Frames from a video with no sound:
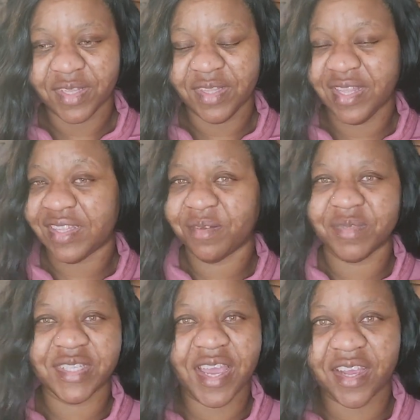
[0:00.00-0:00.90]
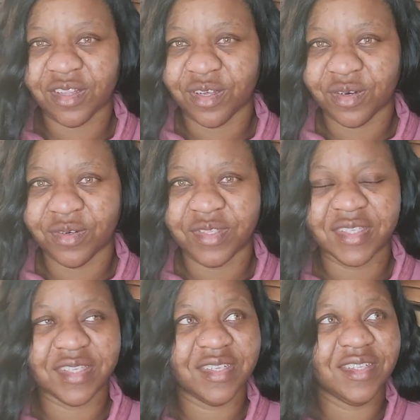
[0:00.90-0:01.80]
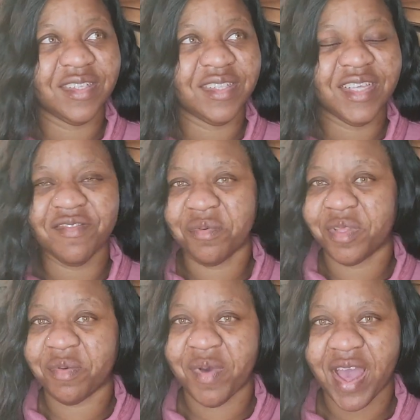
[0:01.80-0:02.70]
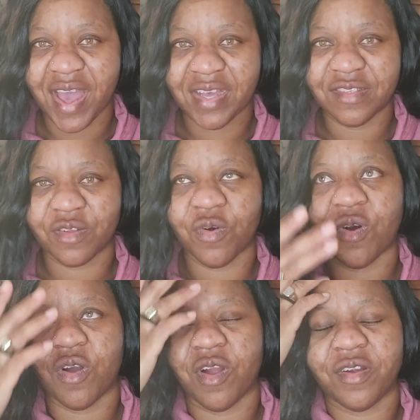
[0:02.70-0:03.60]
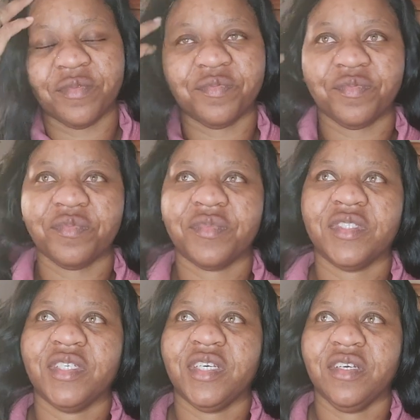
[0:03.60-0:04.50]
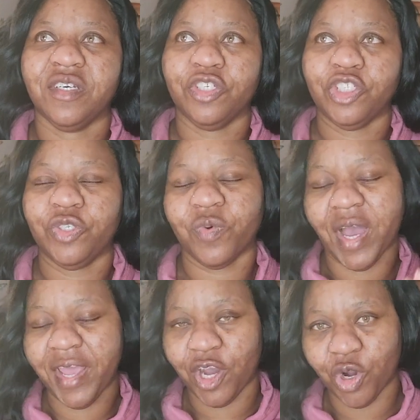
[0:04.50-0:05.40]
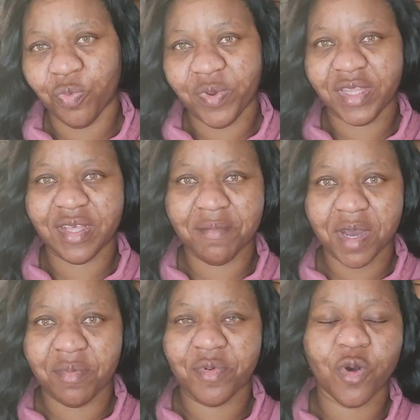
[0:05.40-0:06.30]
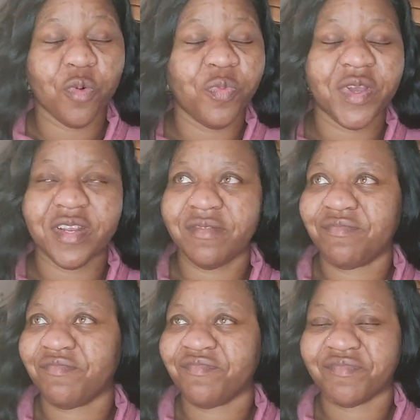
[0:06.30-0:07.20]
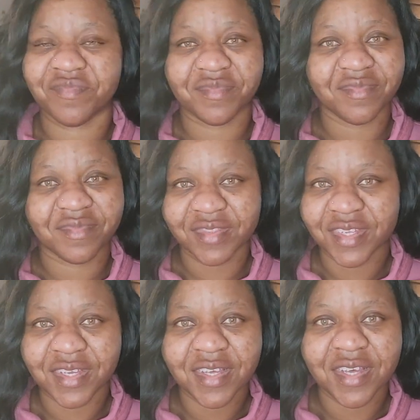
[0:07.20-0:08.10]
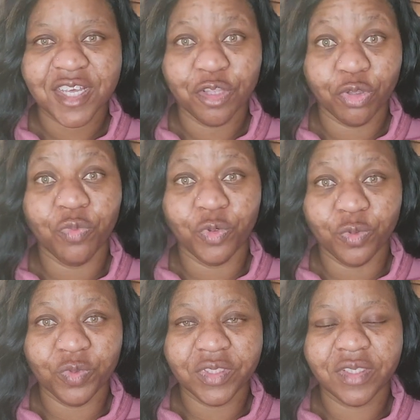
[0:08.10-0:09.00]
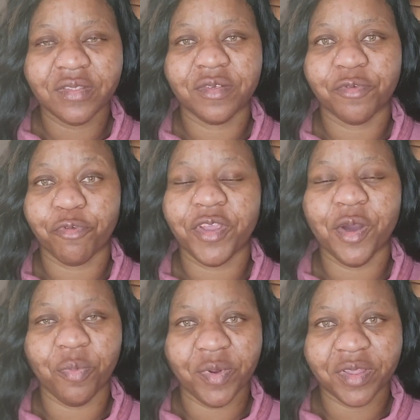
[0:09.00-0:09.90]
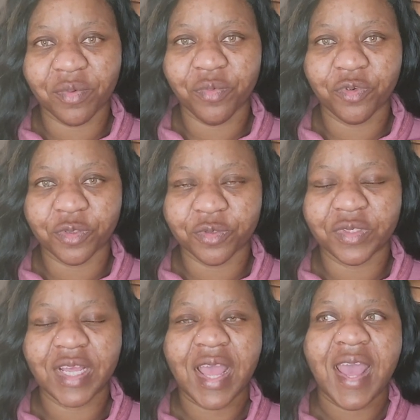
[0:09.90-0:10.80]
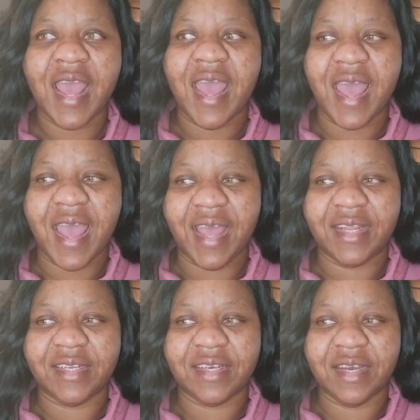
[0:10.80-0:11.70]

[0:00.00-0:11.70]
let them stay closed, leave them in the past, or do I open them up, open the wound, reopen the wound, and